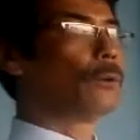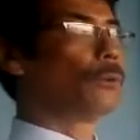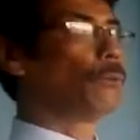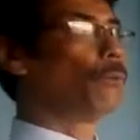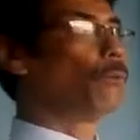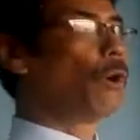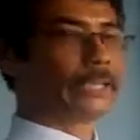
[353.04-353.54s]

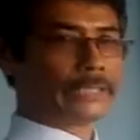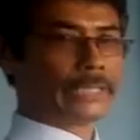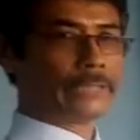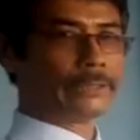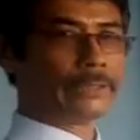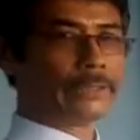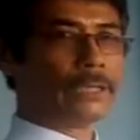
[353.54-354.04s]
water.
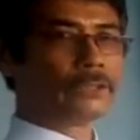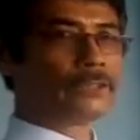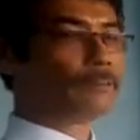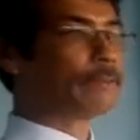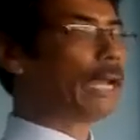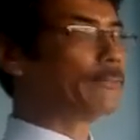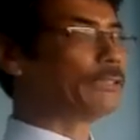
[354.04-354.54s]

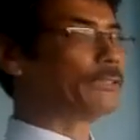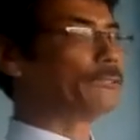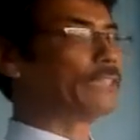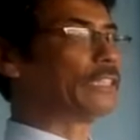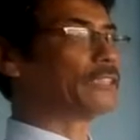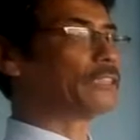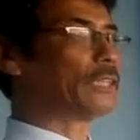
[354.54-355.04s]
Sometimes if
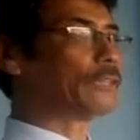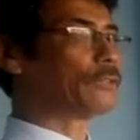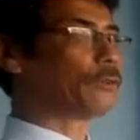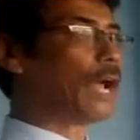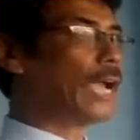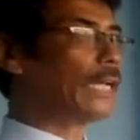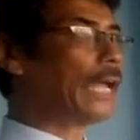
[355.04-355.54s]
it is a
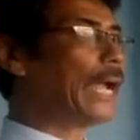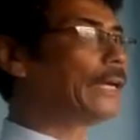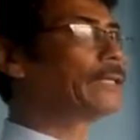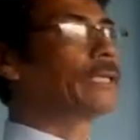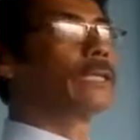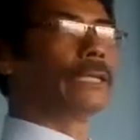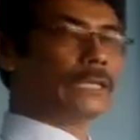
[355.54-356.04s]
dry land,